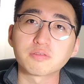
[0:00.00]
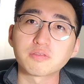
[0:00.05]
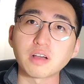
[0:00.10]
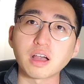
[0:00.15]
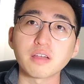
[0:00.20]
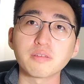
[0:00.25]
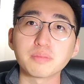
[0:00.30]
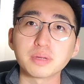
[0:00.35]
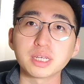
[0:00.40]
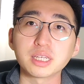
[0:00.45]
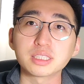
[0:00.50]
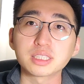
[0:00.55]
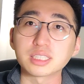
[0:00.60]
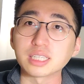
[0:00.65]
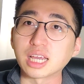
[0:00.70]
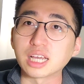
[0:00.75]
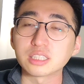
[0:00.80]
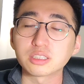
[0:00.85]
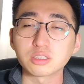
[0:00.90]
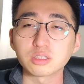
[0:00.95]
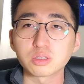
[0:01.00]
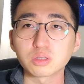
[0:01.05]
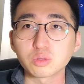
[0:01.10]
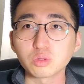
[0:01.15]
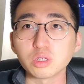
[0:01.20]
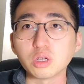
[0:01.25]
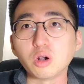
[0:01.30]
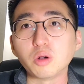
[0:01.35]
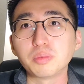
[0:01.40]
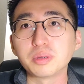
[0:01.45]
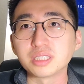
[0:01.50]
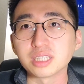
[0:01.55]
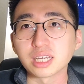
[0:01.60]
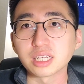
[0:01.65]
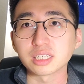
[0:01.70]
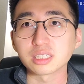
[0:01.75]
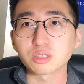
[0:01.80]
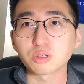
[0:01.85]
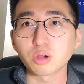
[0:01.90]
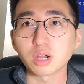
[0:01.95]
5 minutes to answer 3
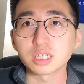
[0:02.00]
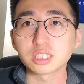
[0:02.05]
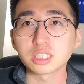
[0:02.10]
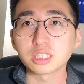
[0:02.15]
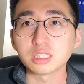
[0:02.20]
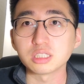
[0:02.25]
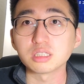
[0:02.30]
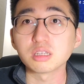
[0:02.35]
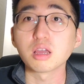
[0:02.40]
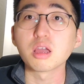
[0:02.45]
open-ended questions.